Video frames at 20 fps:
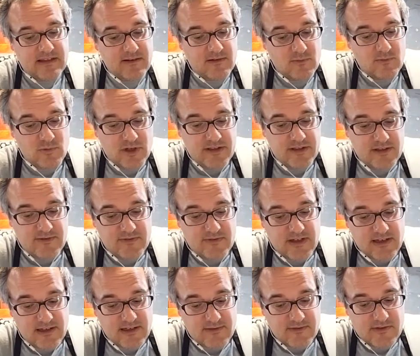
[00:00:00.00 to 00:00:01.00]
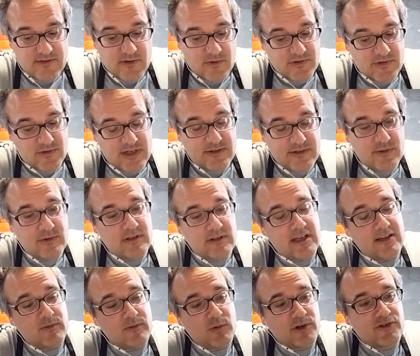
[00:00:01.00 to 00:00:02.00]
one of uh, you know, so I do a
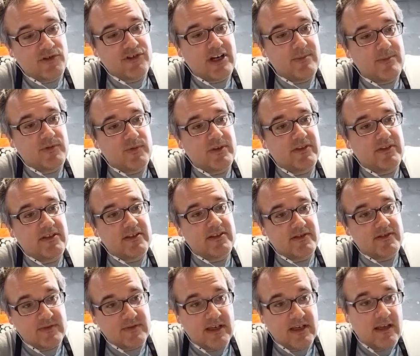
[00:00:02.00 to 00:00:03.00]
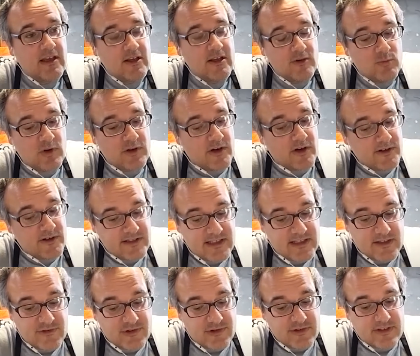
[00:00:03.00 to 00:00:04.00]
lot of workshops with this one art
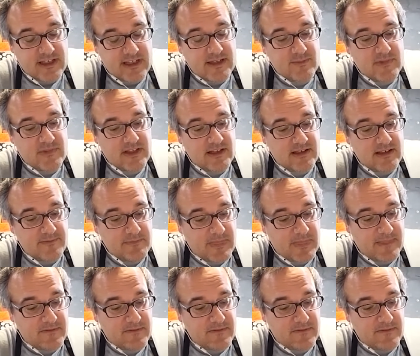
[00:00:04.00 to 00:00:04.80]
teacher named uh,